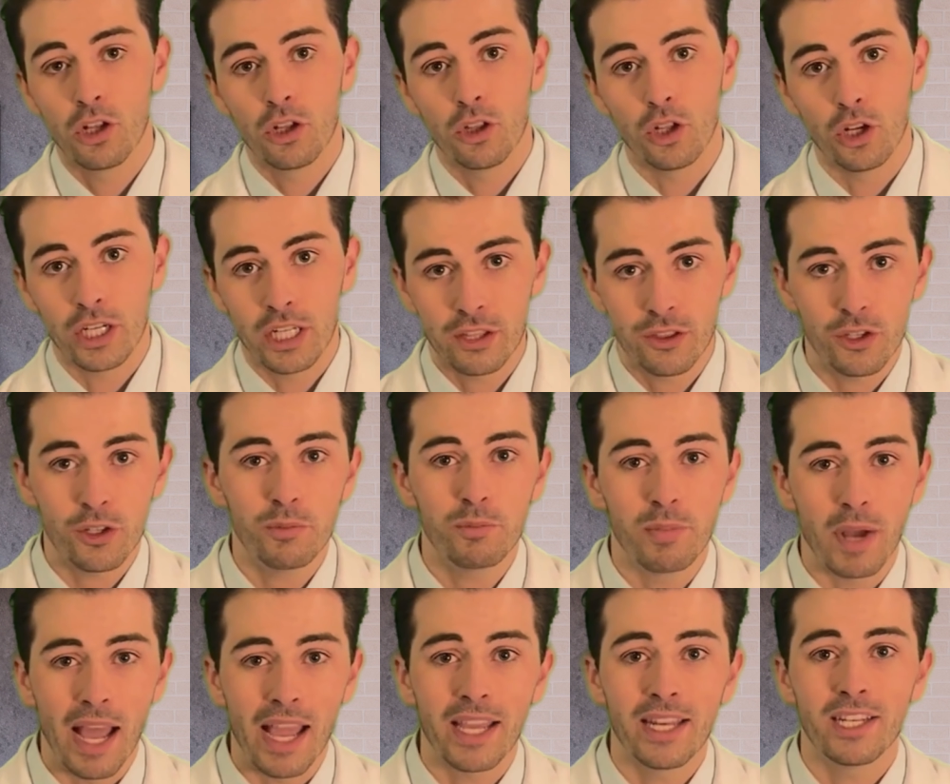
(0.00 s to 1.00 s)
look at their
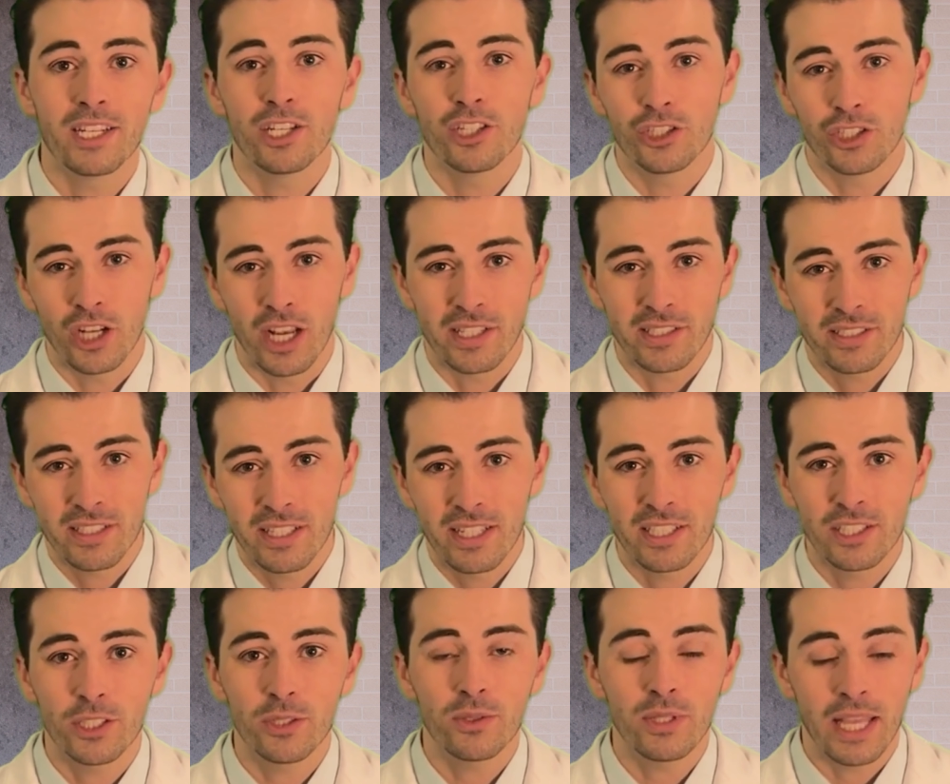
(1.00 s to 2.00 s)
bite and adjust it
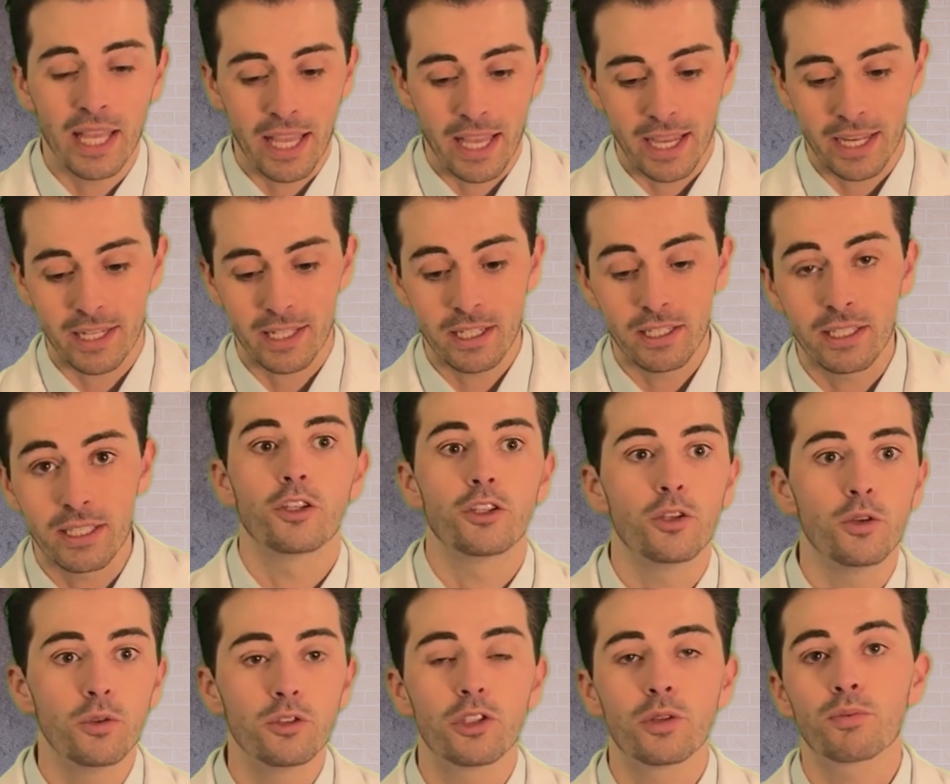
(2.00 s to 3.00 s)
as you can and
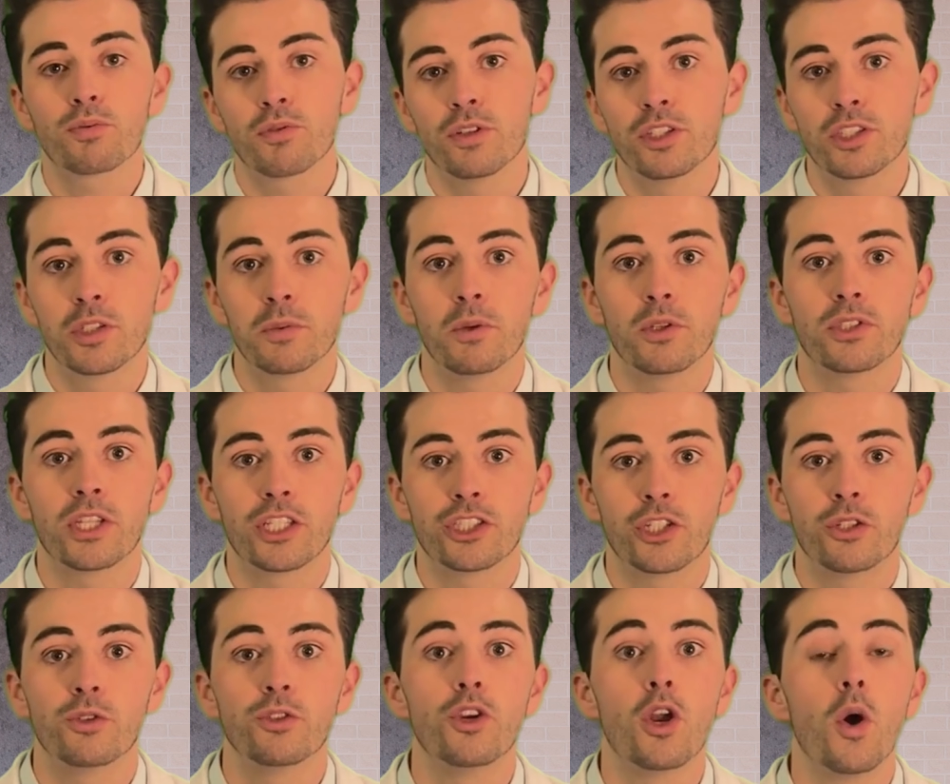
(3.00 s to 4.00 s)
use the principles that
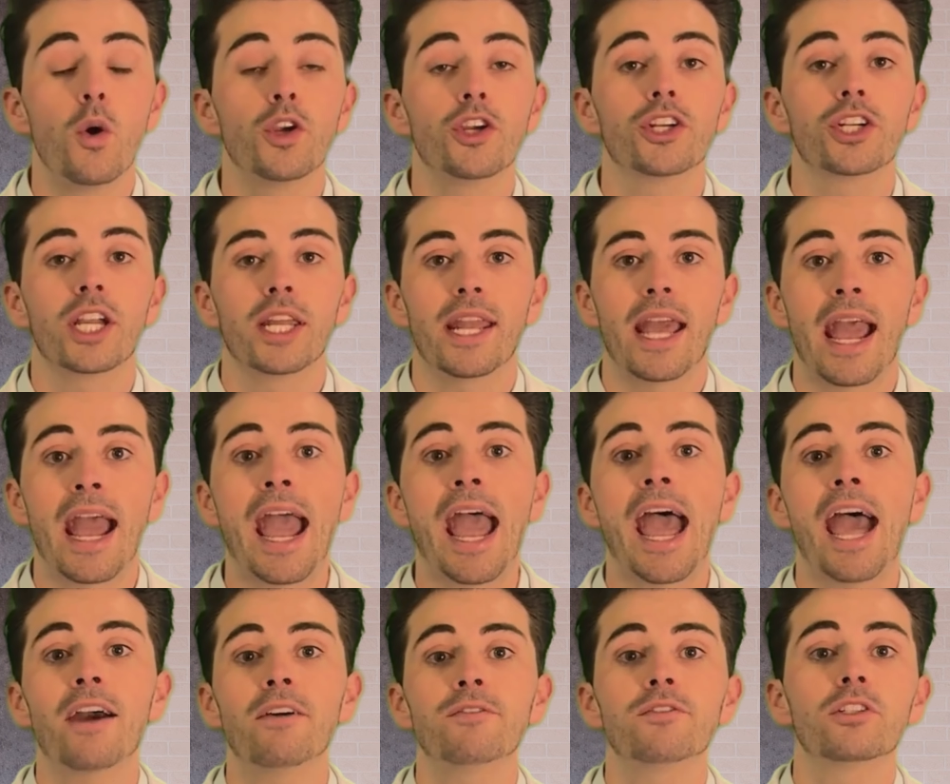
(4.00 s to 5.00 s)
you know you're gonna
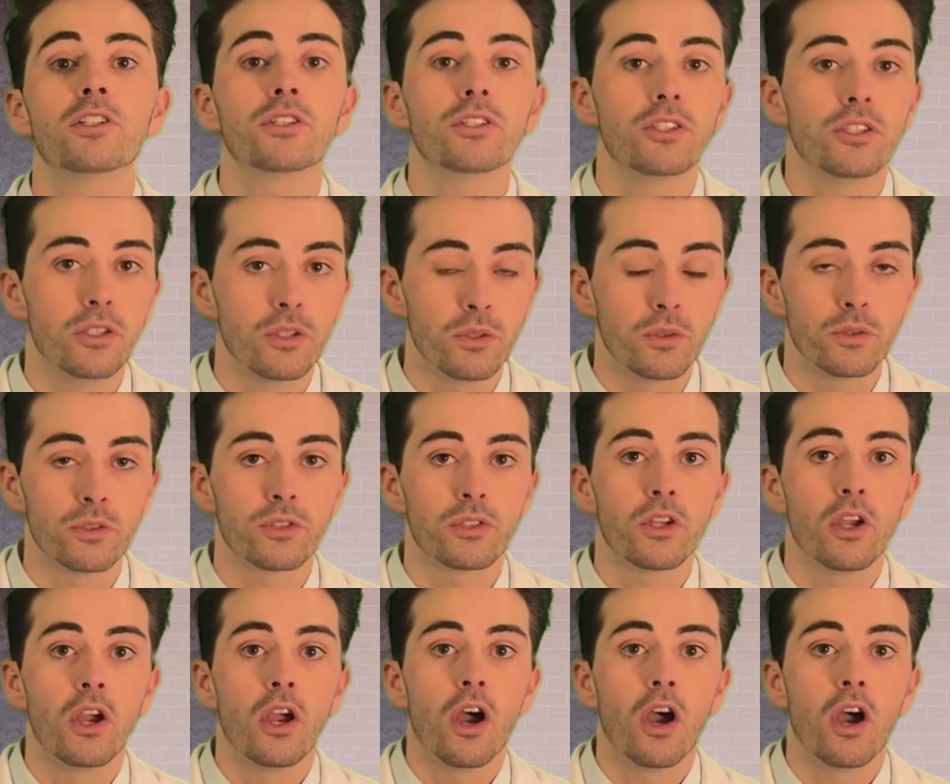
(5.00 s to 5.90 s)
have to use